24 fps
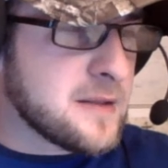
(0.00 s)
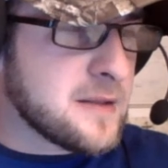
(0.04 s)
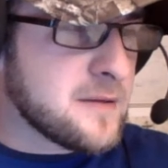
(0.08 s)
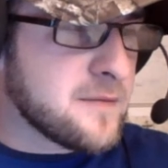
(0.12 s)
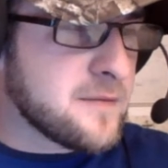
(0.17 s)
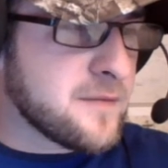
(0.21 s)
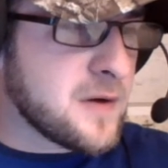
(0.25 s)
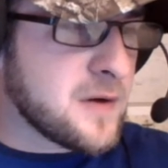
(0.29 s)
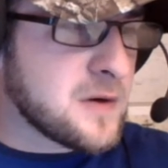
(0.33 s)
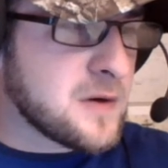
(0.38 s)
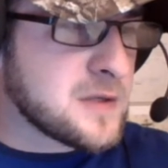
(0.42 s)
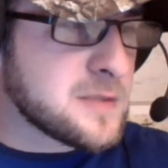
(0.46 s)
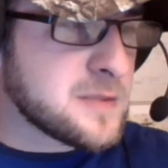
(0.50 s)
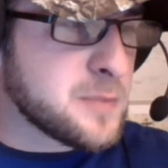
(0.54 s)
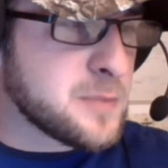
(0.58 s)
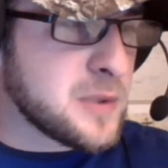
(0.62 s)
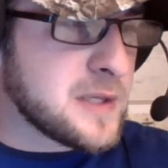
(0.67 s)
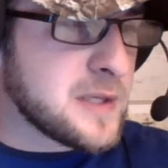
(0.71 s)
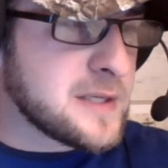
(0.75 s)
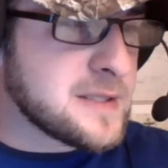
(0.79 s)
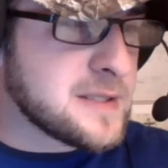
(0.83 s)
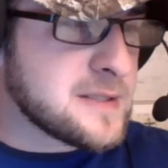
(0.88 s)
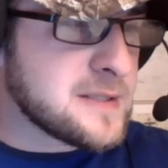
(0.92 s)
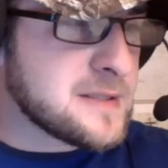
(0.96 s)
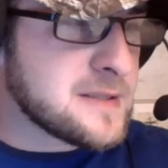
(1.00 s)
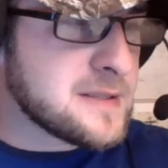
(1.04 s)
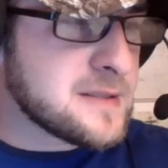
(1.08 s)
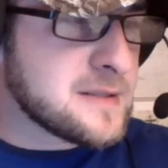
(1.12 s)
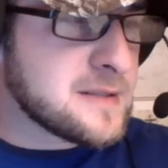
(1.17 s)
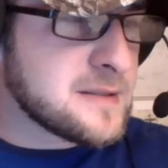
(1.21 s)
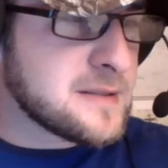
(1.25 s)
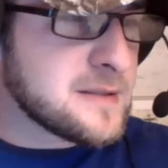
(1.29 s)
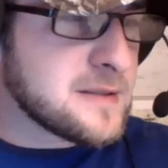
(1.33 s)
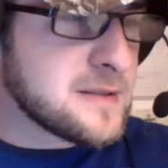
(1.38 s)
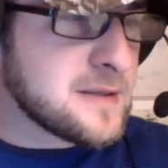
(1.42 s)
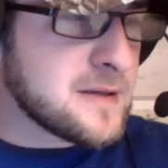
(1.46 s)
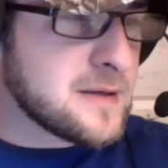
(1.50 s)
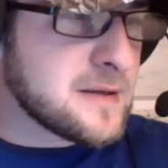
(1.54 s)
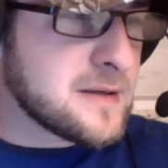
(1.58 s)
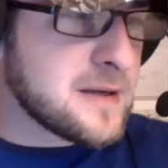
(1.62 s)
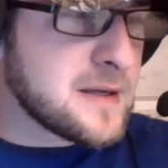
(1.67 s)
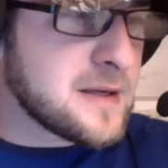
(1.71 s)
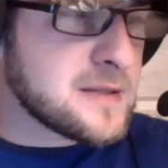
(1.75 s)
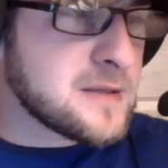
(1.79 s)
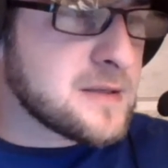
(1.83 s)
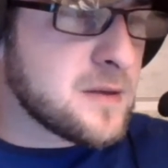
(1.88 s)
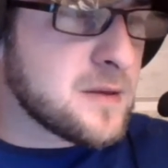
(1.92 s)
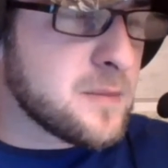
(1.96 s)
the first place.
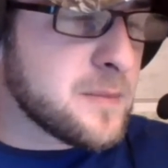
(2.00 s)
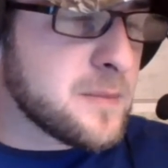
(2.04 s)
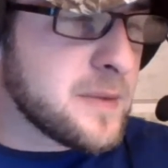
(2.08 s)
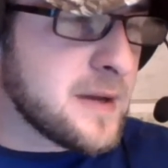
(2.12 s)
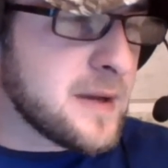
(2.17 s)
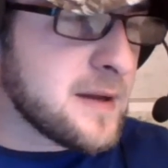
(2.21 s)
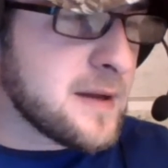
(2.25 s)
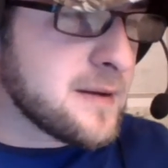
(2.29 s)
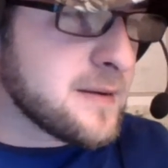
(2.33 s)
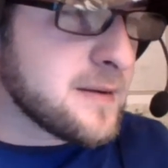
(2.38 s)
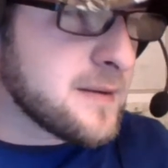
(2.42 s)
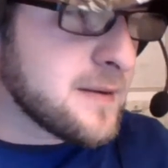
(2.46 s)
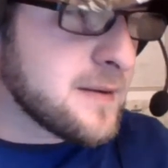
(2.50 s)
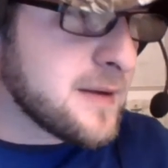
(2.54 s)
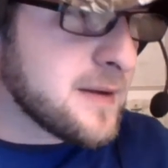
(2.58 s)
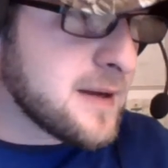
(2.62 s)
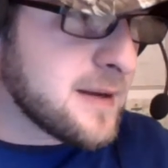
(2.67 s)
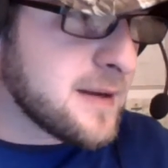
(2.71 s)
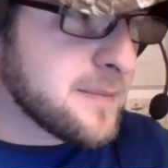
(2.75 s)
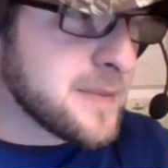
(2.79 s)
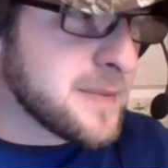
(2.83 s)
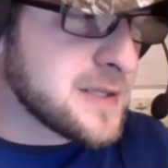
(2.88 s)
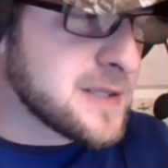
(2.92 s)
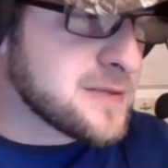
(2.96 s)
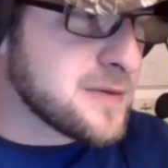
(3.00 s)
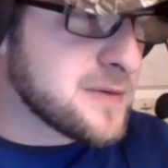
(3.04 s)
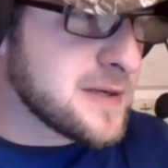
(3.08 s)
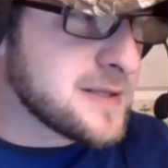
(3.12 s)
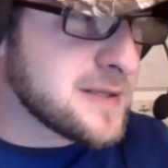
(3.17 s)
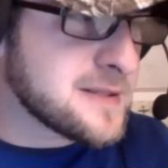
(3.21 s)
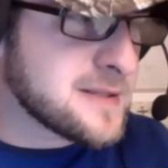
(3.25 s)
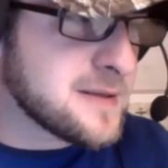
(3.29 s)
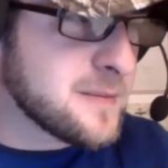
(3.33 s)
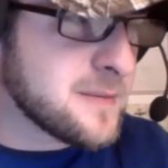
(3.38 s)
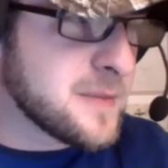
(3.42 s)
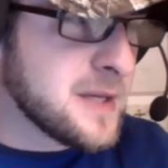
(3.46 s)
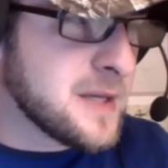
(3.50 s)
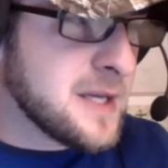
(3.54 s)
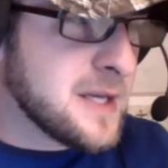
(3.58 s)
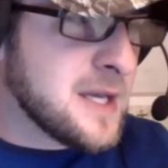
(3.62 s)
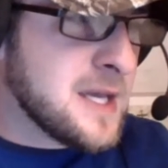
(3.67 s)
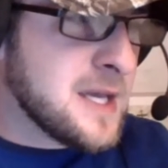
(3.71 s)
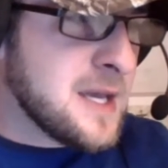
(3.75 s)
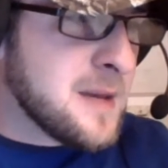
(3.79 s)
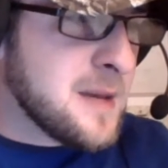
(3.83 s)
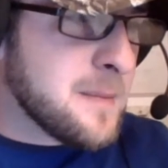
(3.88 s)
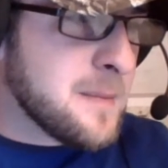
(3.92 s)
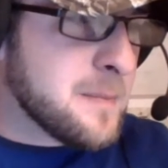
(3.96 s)
Okay, so I misread something.
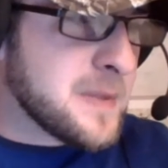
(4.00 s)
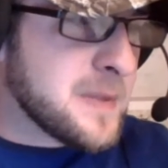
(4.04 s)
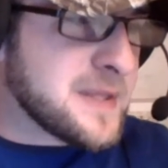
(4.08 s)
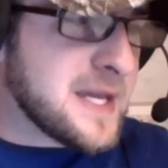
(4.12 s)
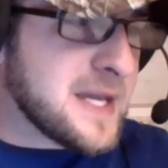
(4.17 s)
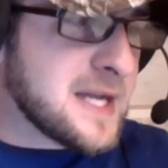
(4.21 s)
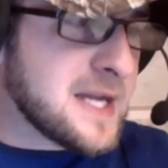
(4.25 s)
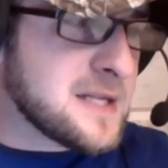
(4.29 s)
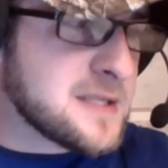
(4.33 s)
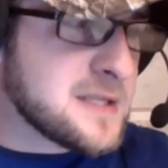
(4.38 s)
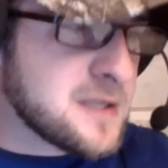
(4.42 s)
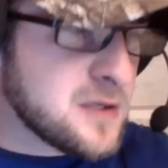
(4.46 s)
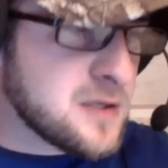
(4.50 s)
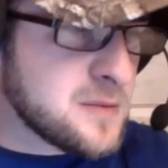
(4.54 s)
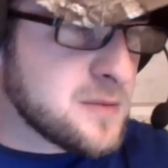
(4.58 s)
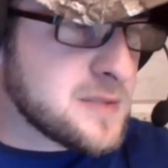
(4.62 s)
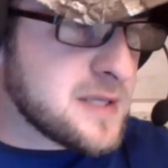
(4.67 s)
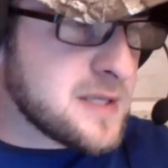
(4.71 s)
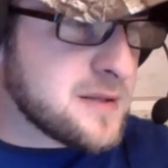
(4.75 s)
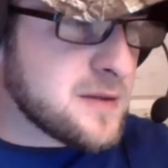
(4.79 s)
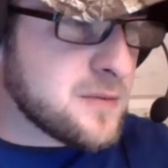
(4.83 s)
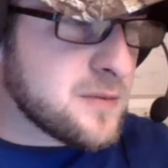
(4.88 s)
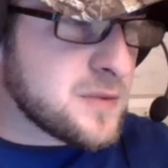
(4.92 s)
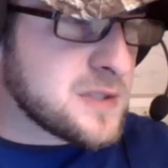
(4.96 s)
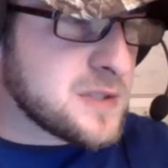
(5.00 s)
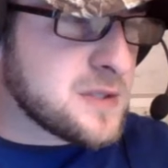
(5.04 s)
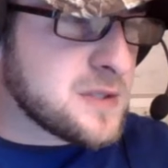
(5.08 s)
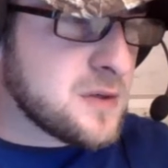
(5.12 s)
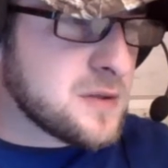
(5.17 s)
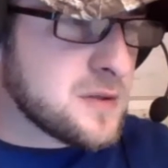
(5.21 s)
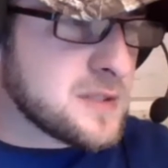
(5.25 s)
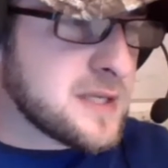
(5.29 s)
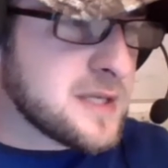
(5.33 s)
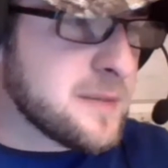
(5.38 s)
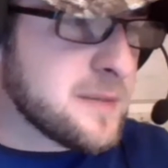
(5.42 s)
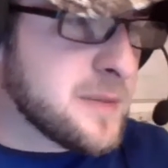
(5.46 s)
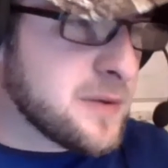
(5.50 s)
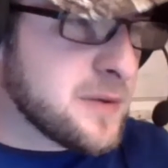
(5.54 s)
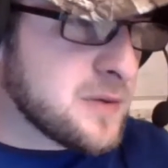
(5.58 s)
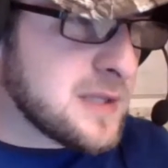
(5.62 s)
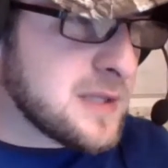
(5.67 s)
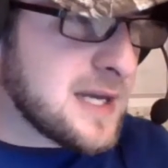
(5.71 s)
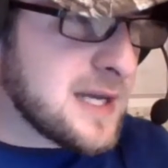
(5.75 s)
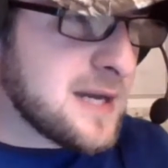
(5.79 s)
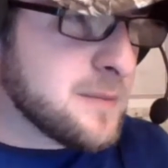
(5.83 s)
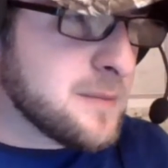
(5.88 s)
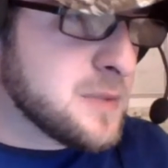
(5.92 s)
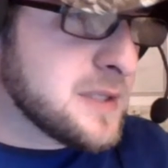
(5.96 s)
But that assumes that the results can be
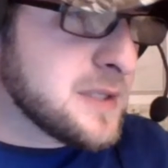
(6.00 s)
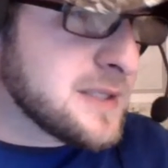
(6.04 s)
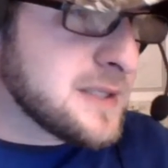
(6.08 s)
reliably